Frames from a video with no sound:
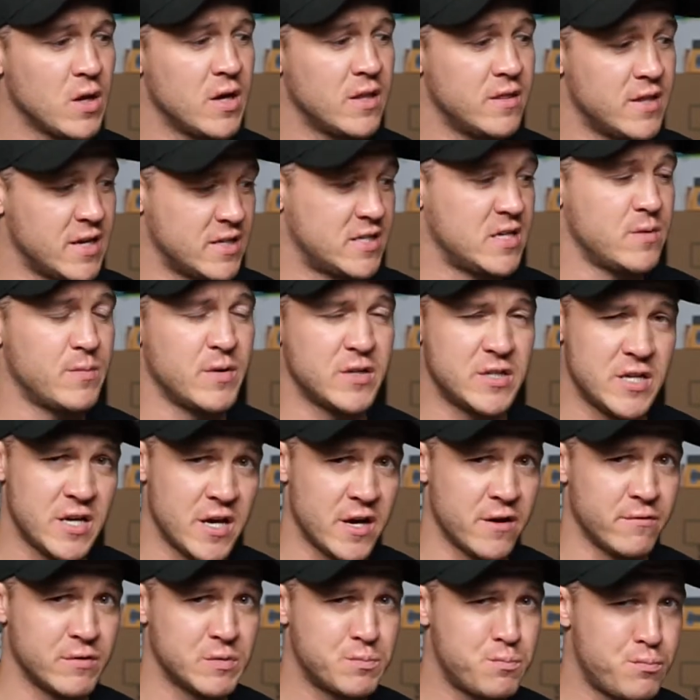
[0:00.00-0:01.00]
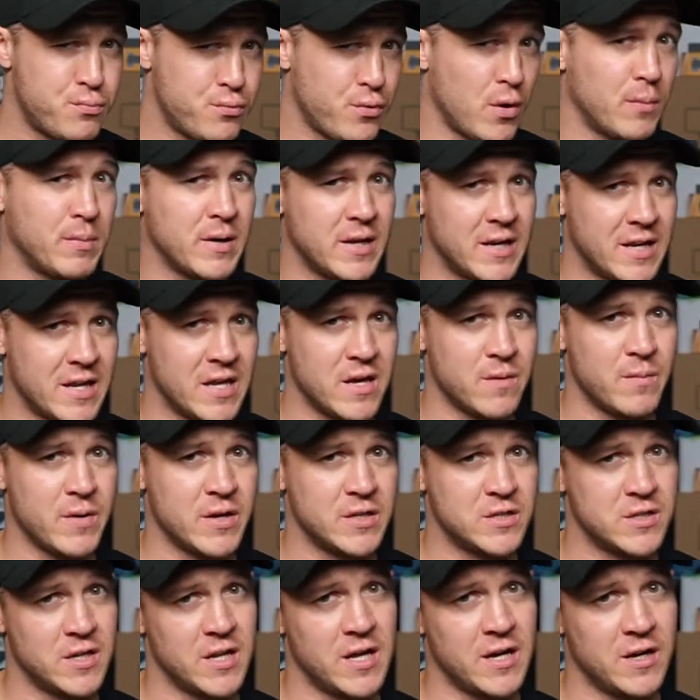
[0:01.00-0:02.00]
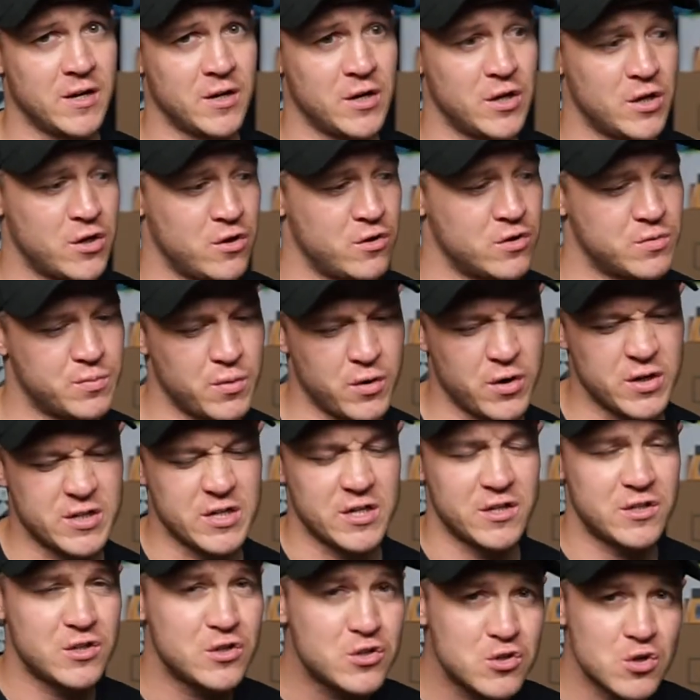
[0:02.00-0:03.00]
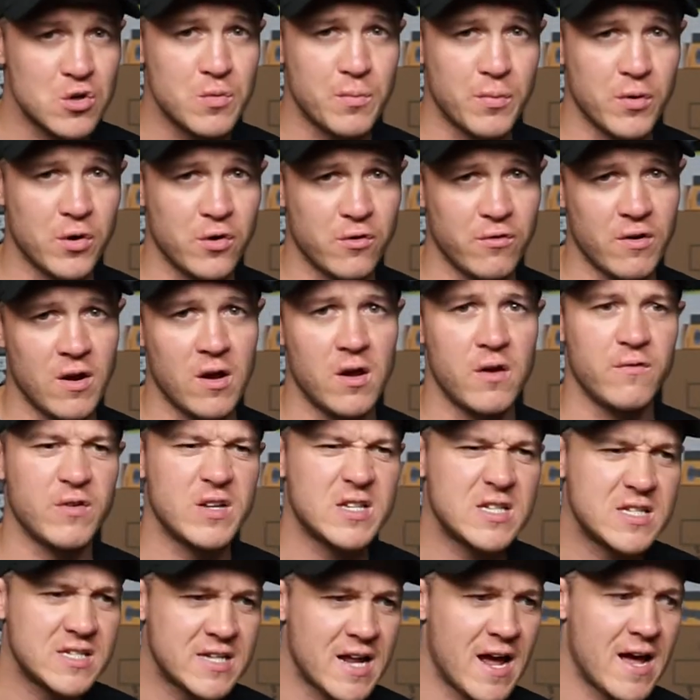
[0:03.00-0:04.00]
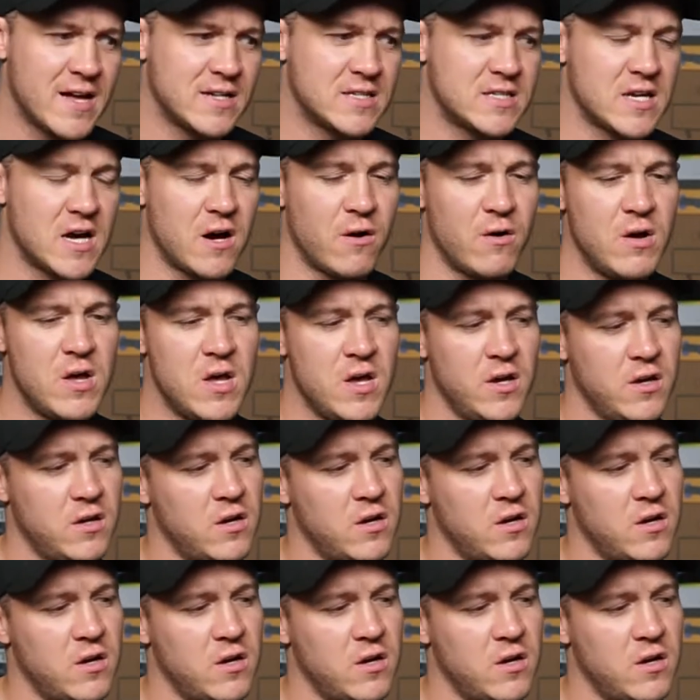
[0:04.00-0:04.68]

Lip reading: This image here is probably the image that they're going to use because it's super creative, it stands out.